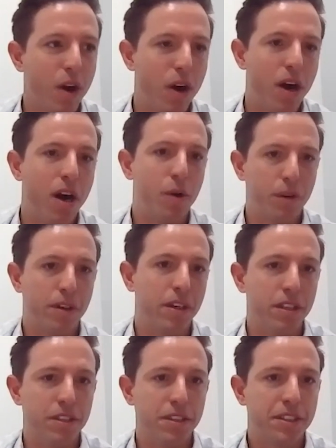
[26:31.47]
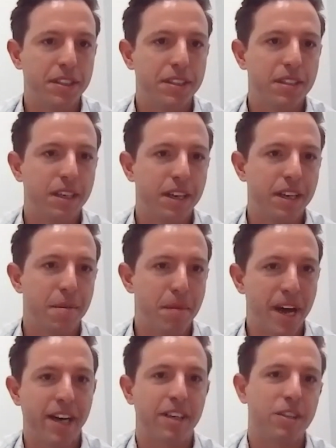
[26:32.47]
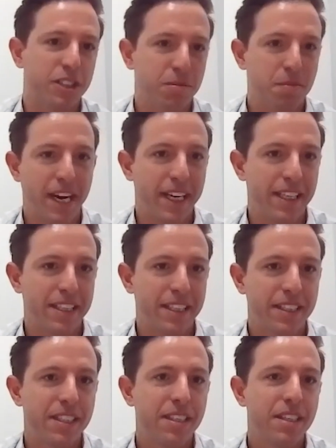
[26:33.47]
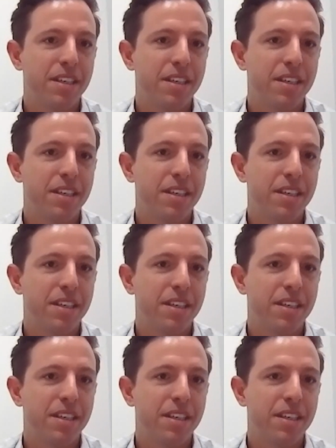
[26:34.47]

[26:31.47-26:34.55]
owners in the medical space